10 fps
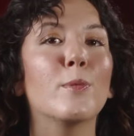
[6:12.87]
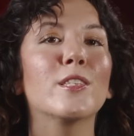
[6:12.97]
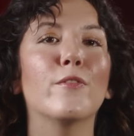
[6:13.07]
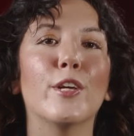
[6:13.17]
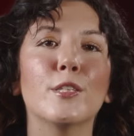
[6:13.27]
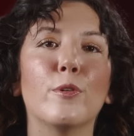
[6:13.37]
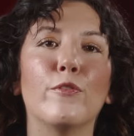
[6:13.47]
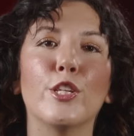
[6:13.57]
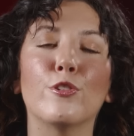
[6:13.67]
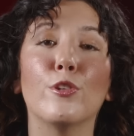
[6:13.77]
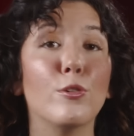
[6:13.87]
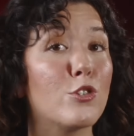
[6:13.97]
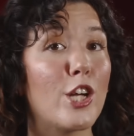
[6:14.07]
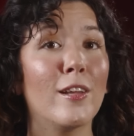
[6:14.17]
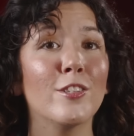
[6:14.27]
month's events will feature new
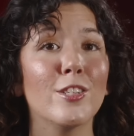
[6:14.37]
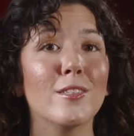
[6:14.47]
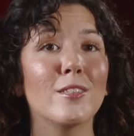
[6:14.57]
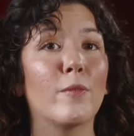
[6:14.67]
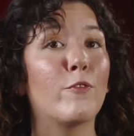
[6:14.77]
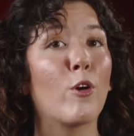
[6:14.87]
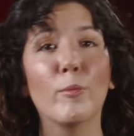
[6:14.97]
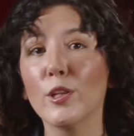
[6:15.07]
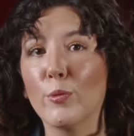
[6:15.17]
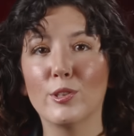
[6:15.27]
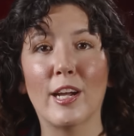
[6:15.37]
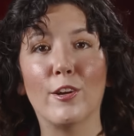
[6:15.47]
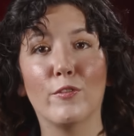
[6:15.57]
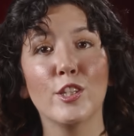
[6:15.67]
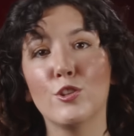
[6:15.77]
challenges, some formerly
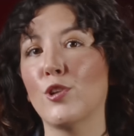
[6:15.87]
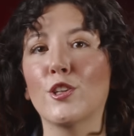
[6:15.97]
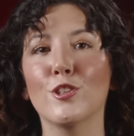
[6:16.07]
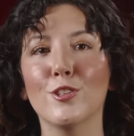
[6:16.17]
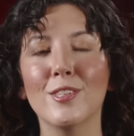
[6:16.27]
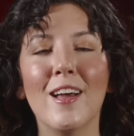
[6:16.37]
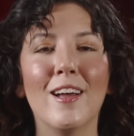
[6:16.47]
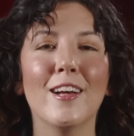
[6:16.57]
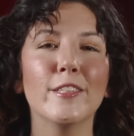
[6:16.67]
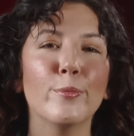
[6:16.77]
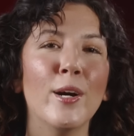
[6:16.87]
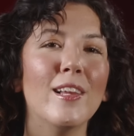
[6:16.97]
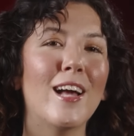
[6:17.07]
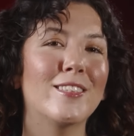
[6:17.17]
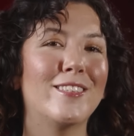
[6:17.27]
retired event structures, as well
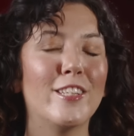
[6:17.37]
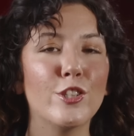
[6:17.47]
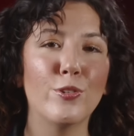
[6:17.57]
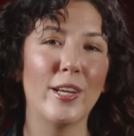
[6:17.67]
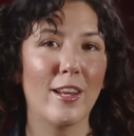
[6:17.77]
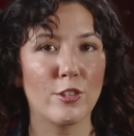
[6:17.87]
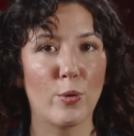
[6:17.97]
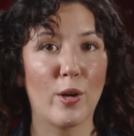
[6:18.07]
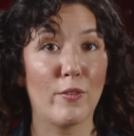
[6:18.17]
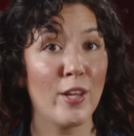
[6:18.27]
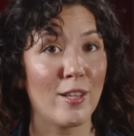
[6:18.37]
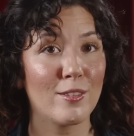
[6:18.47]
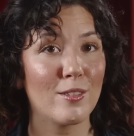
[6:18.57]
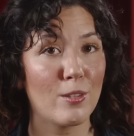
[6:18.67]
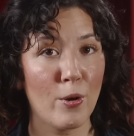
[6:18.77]
as additional NX-01
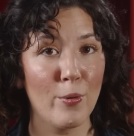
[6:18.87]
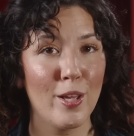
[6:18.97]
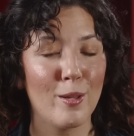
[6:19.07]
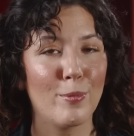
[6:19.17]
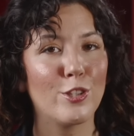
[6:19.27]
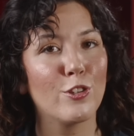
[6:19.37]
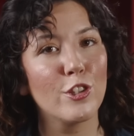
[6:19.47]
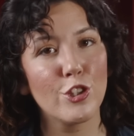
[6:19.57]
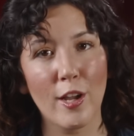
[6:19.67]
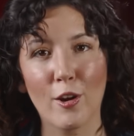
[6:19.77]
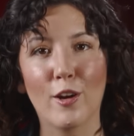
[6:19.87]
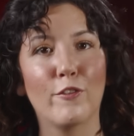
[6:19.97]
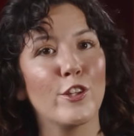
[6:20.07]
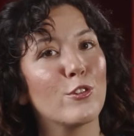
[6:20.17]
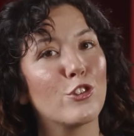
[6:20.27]
events, so be sure to check our
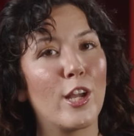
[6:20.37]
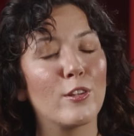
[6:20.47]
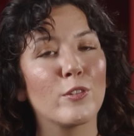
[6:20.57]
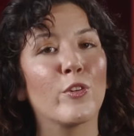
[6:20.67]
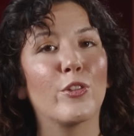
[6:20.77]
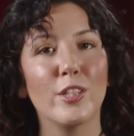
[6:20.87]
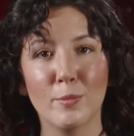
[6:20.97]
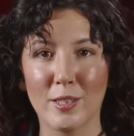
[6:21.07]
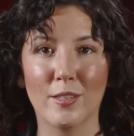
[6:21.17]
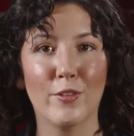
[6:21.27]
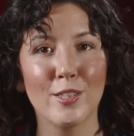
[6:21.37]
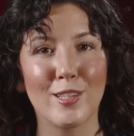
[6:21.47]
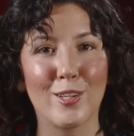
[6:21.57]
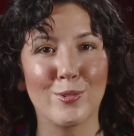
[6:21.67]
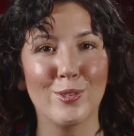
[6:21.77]
official channels for this month's event
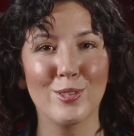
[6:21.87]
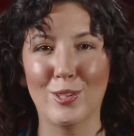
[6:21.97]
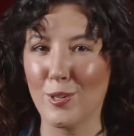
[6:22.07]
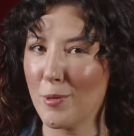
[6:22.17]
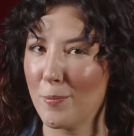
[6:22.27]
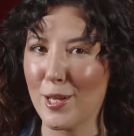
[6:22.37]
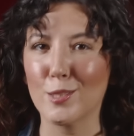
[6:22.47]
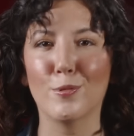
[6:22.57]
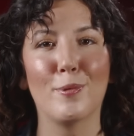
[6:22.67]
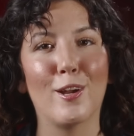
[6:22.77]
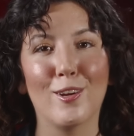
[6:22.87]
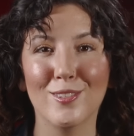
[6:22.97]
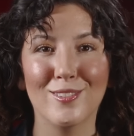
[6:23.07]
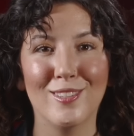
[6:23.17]
schedule so you can be best prepared.